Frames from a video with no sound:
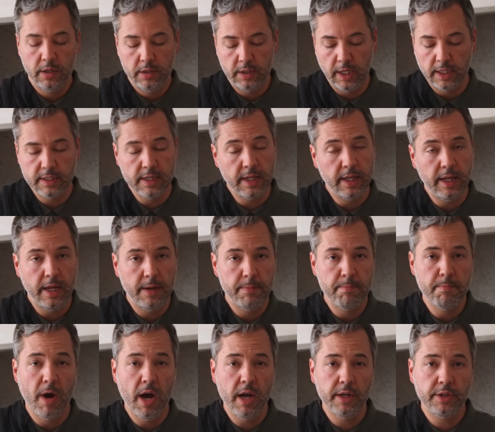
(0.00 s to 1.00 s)
Doesn't need
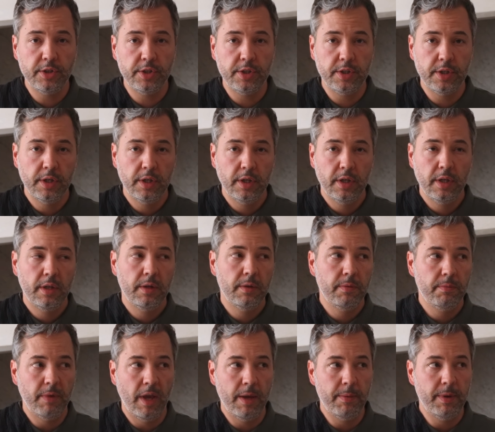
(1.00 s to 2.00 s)
much,
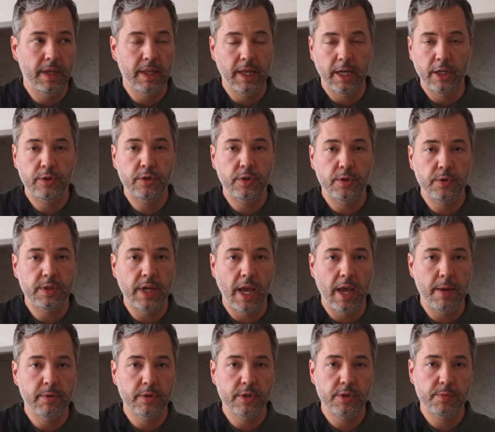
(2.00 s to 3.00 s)
maybe like two
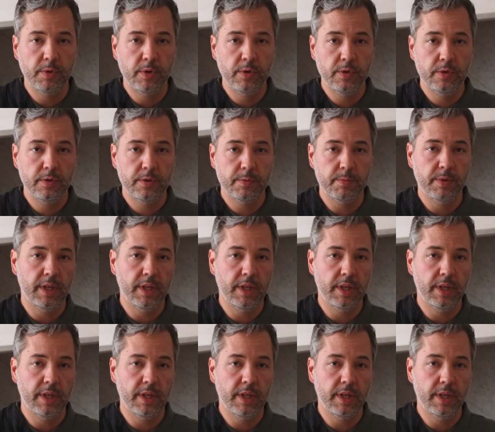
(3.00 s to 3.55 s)
tablespoons,